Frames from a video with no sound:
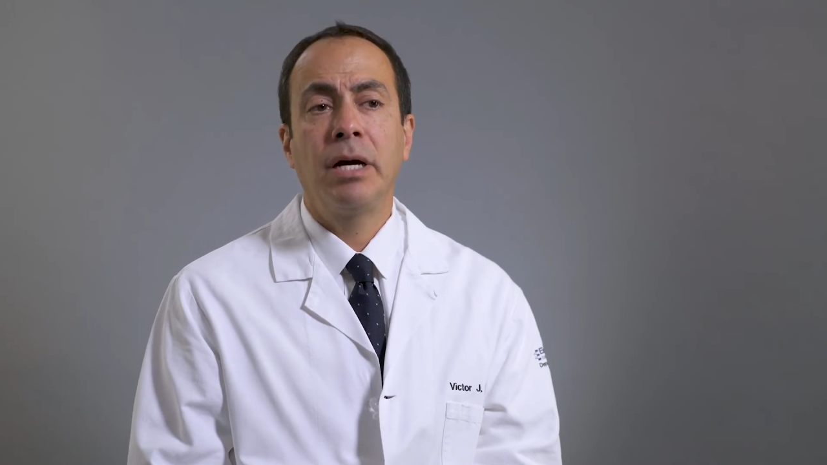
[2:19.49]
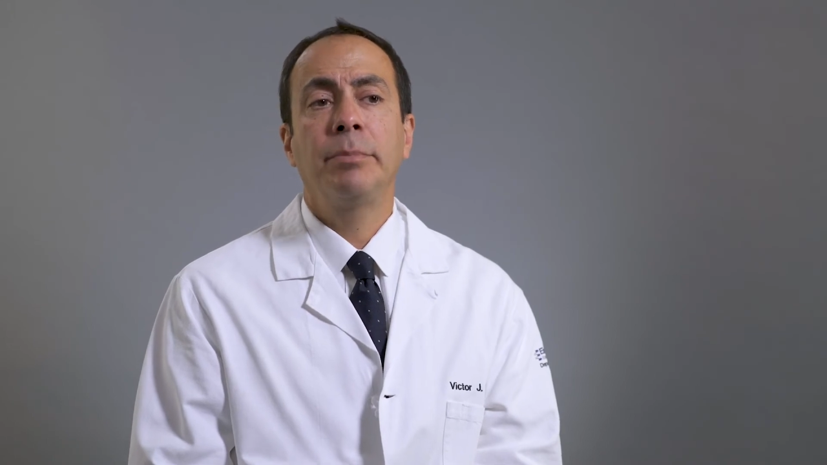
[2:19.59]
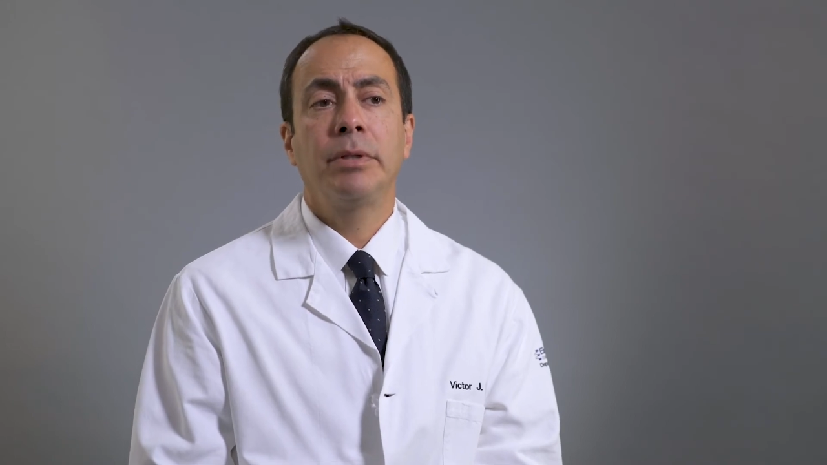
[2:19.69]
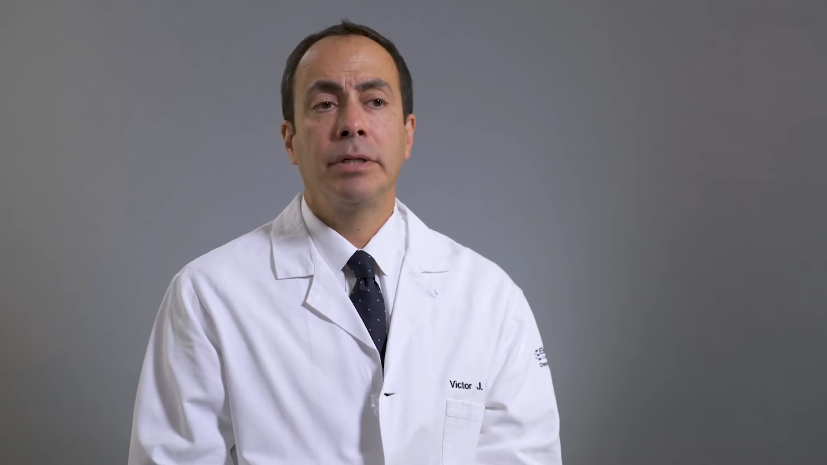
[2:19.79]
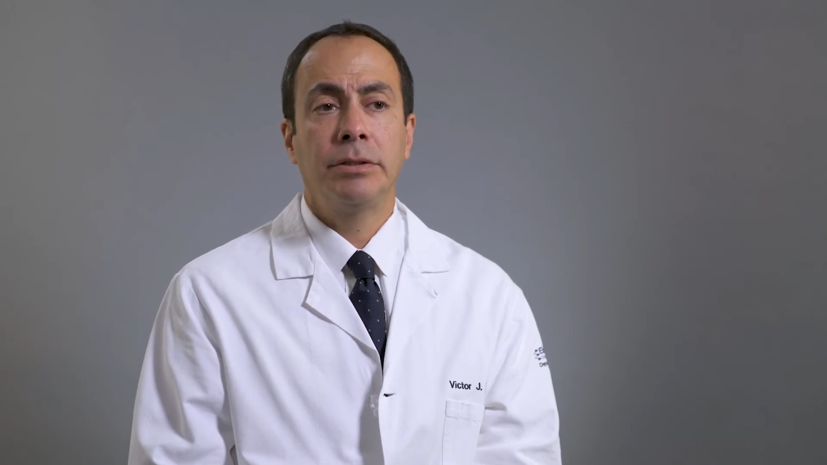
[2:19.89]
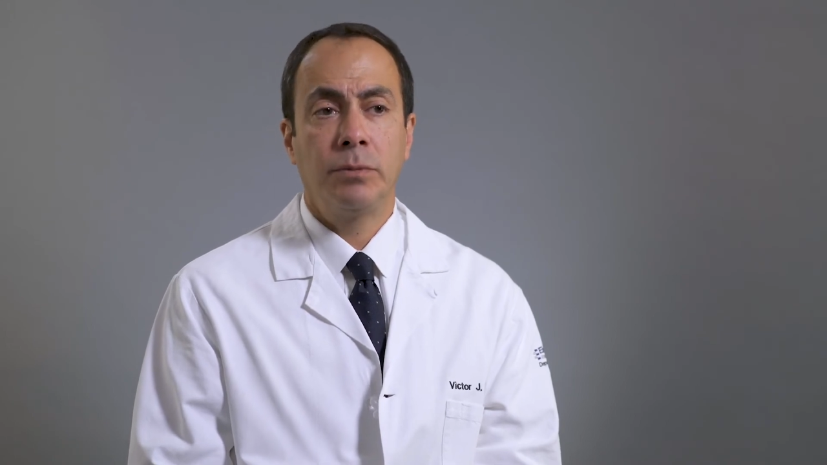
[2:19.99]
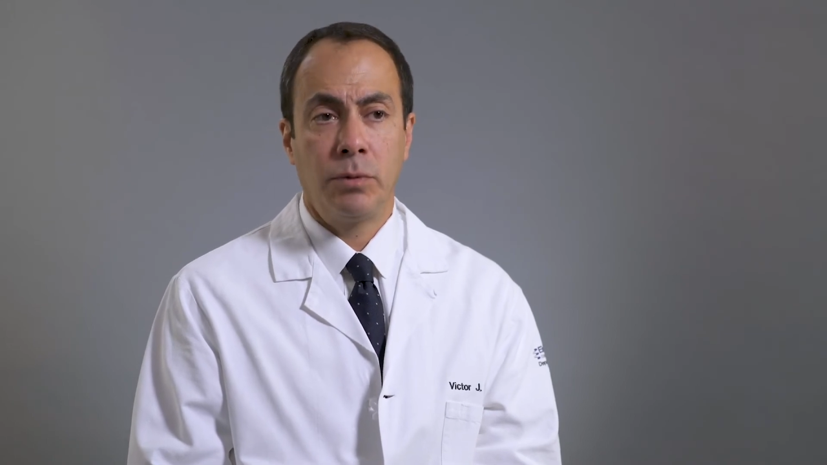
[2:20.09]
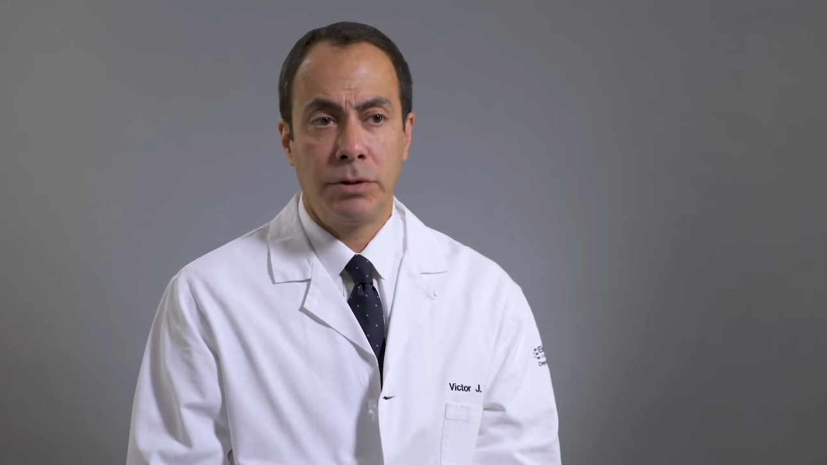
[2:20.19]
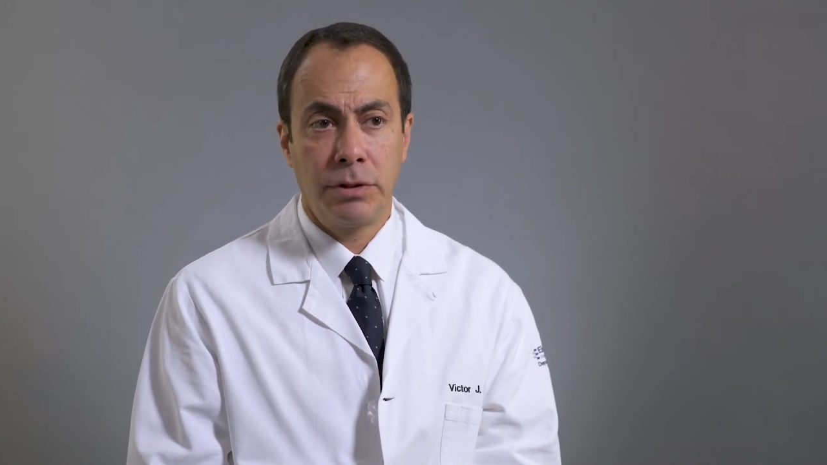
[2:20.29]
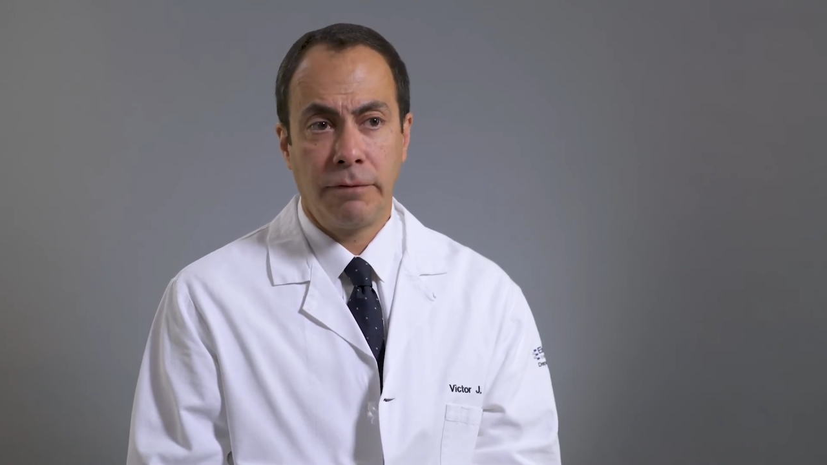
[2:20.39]
population
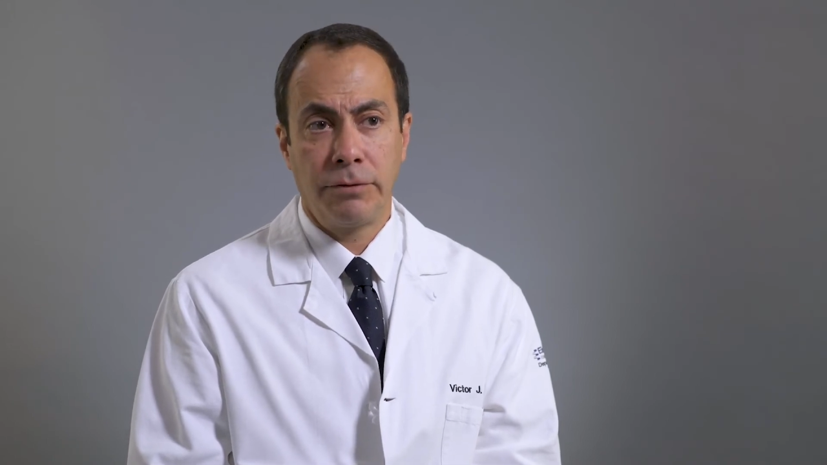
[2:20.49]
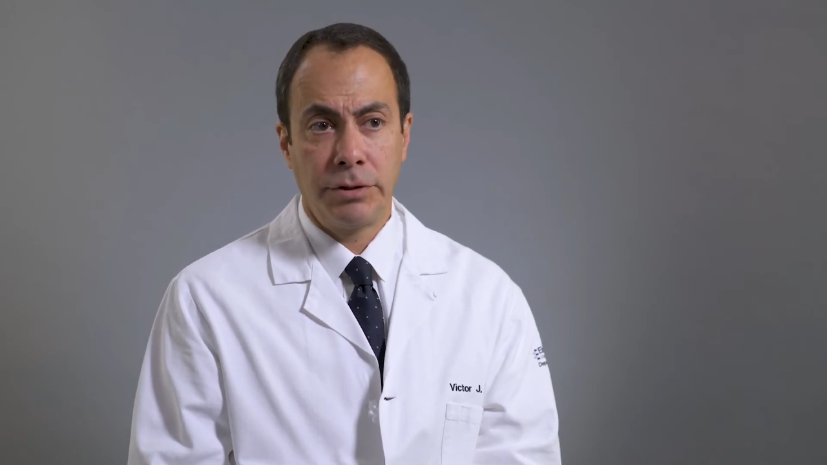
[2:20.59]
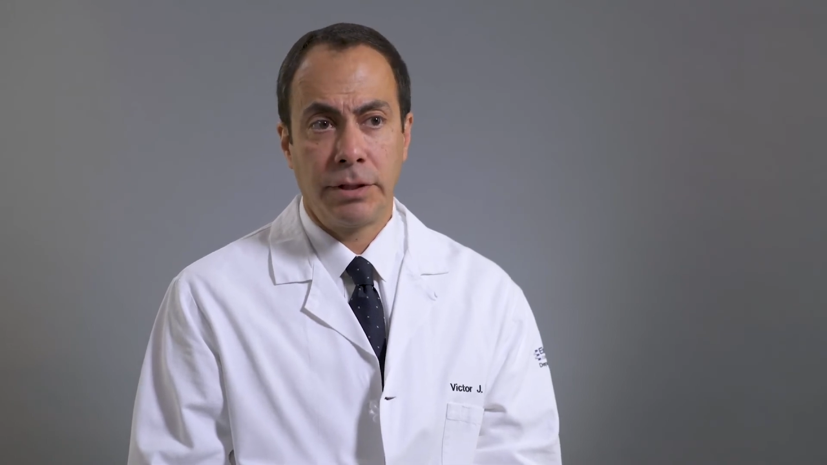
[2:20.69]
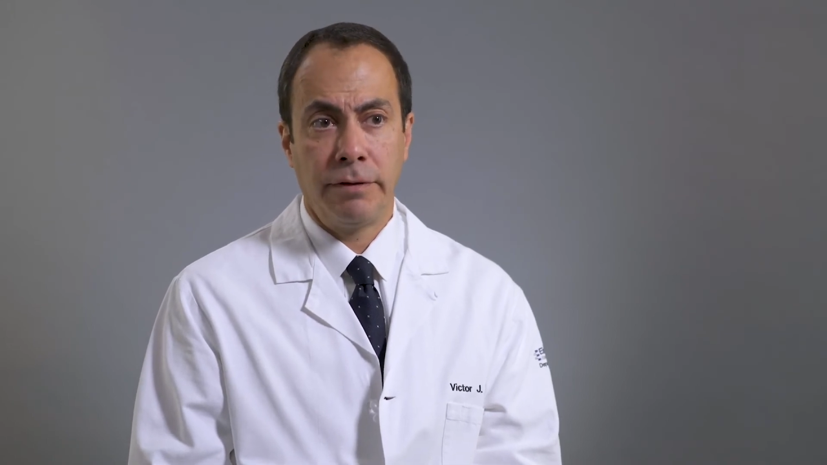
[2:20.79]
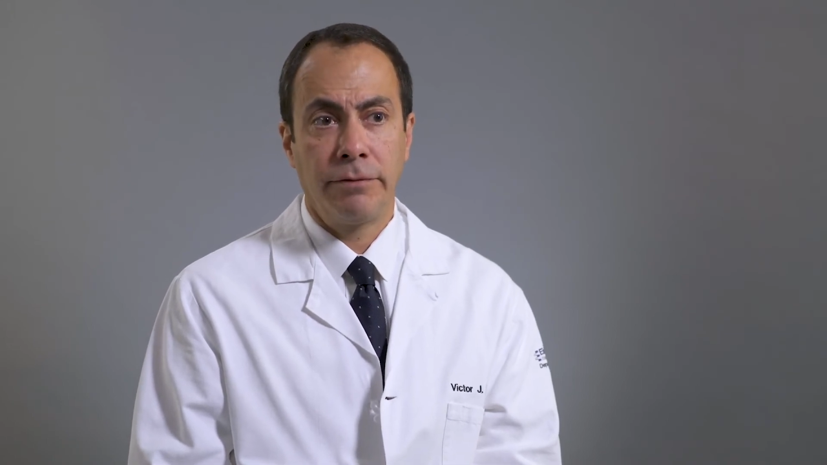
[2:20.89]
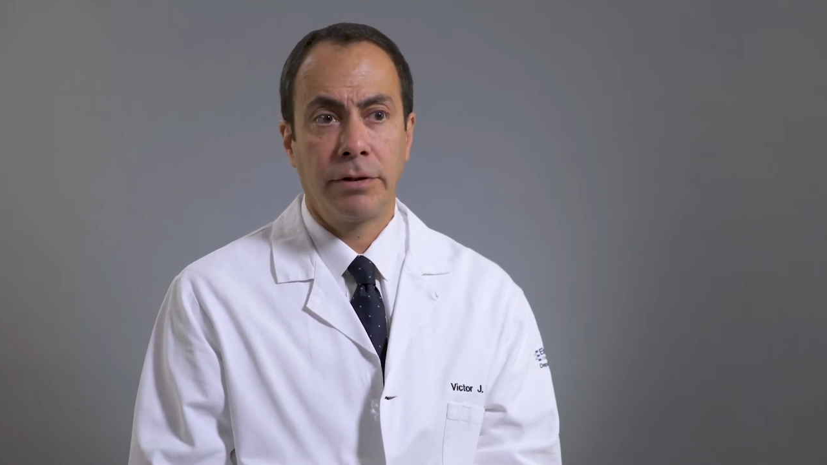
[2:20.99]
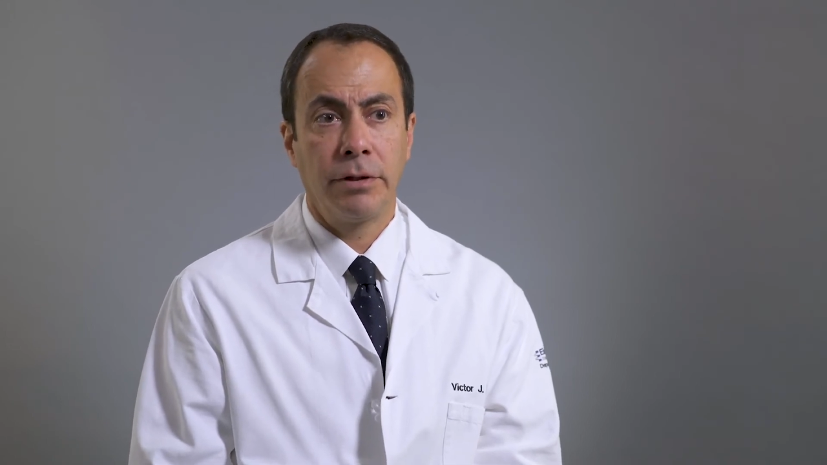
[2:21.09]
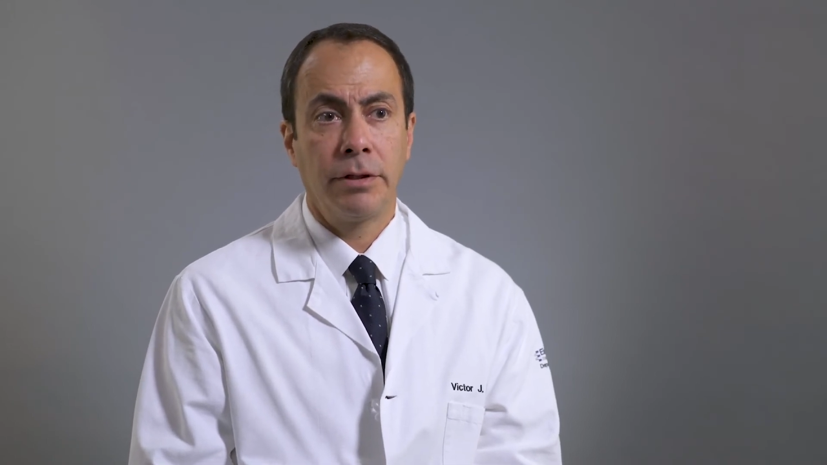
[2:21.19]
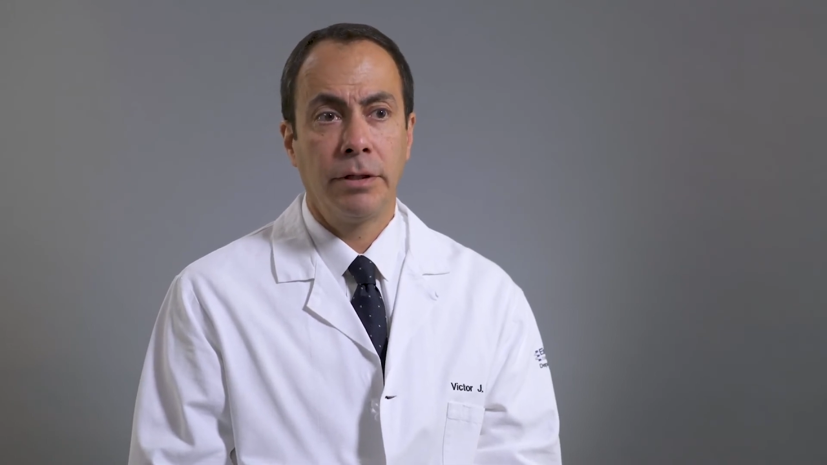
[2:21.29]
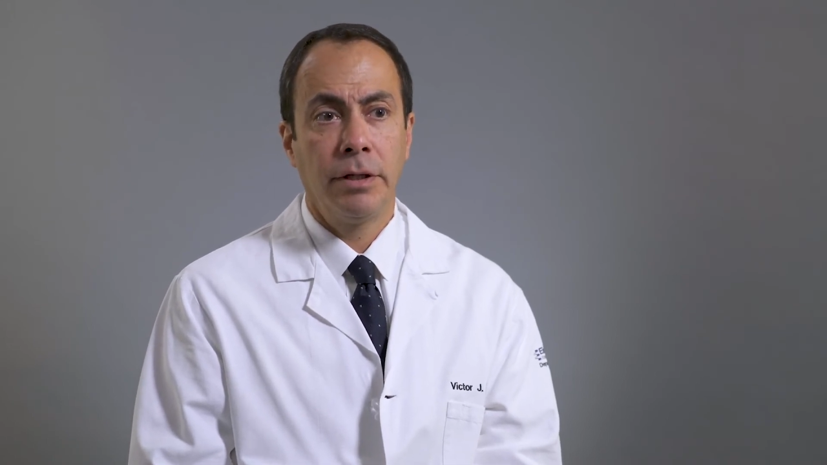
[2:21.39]
would suffer significantly.